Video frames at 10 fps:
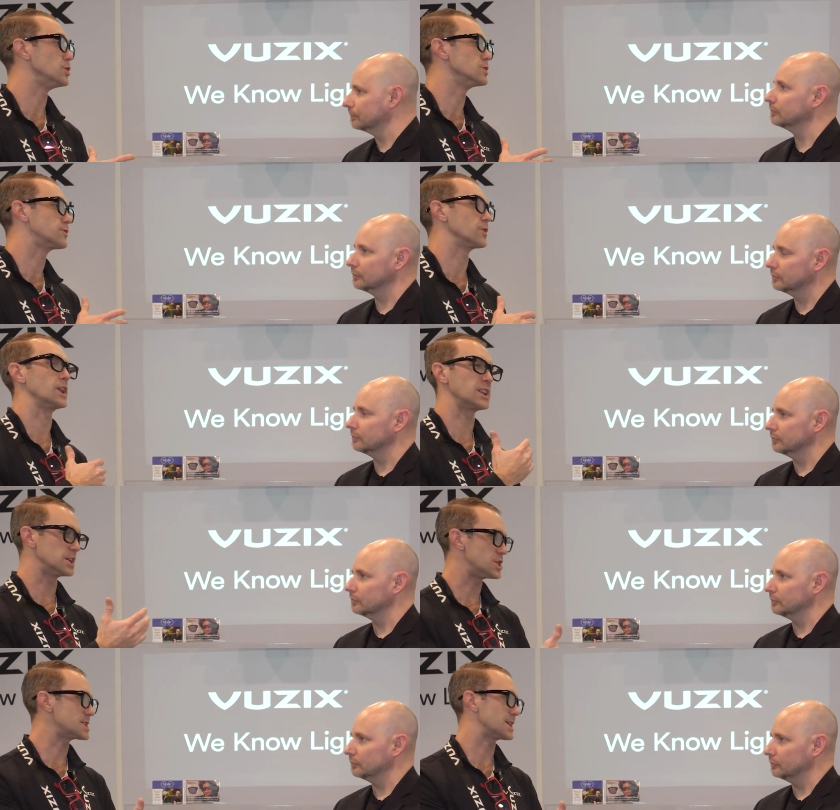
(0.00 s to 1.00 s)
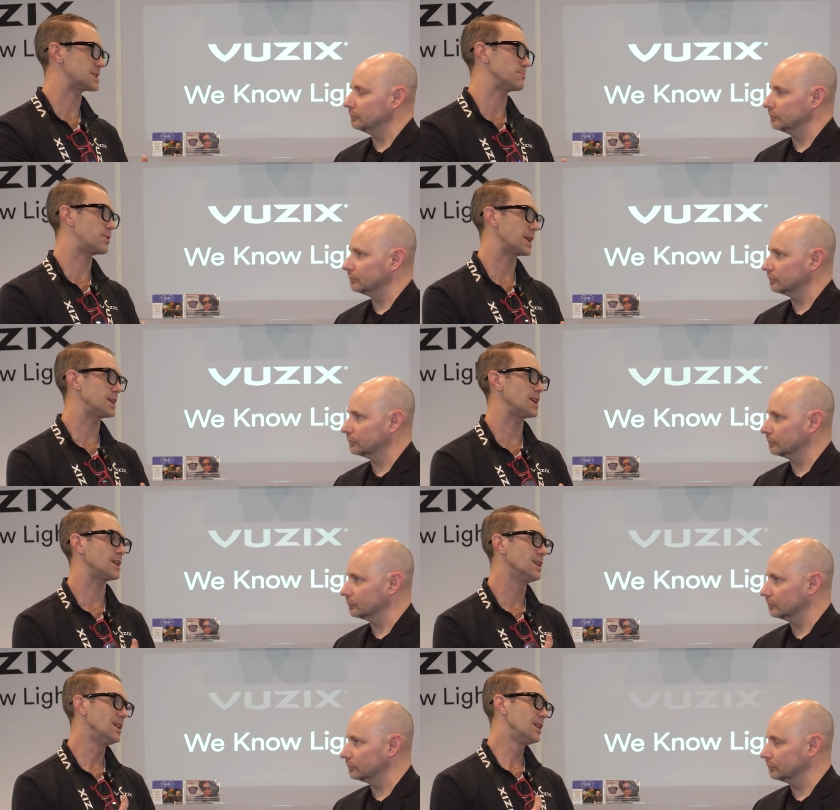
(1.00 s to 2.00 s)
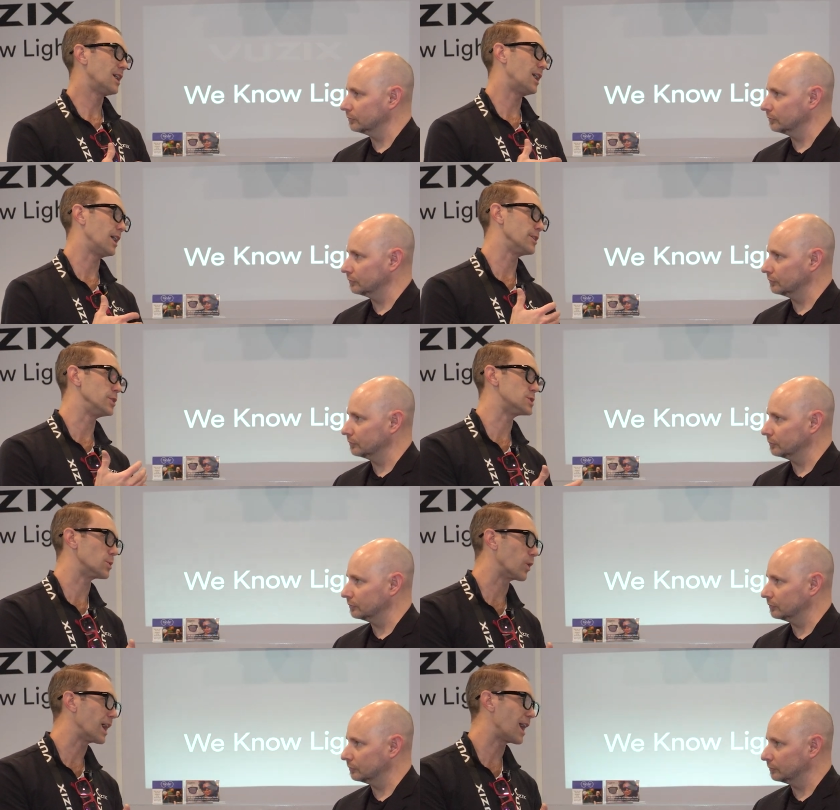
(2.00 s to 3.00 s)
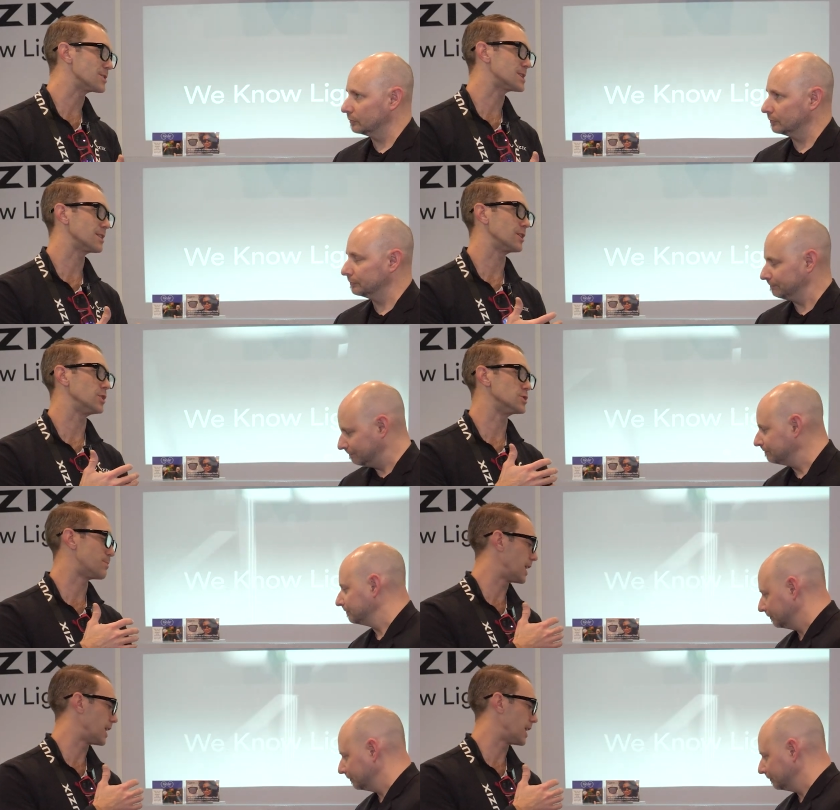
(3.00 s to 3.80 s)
Speaker 1: used for like logistics and picking. Uh, they're used in warehousing. They're used